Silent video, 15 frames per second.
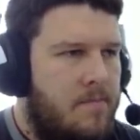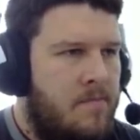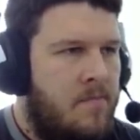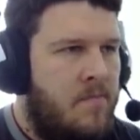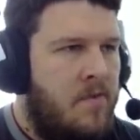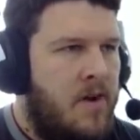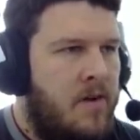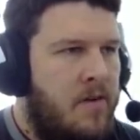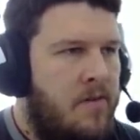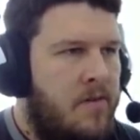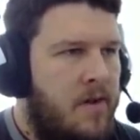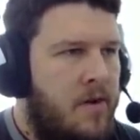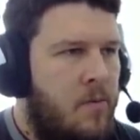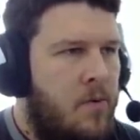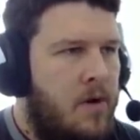
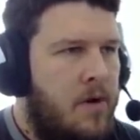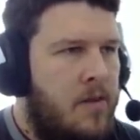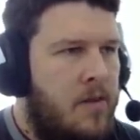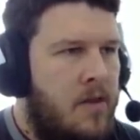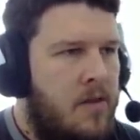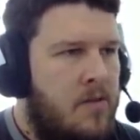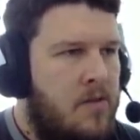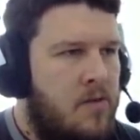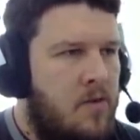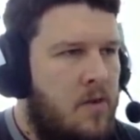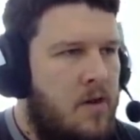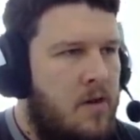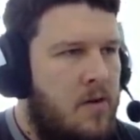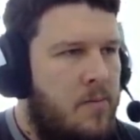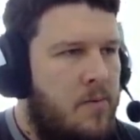Very wide there, that's not going
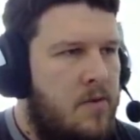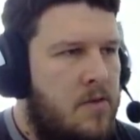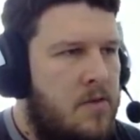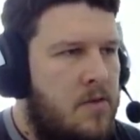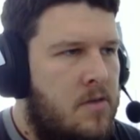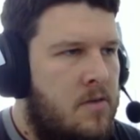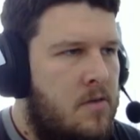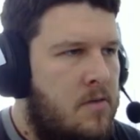to help us.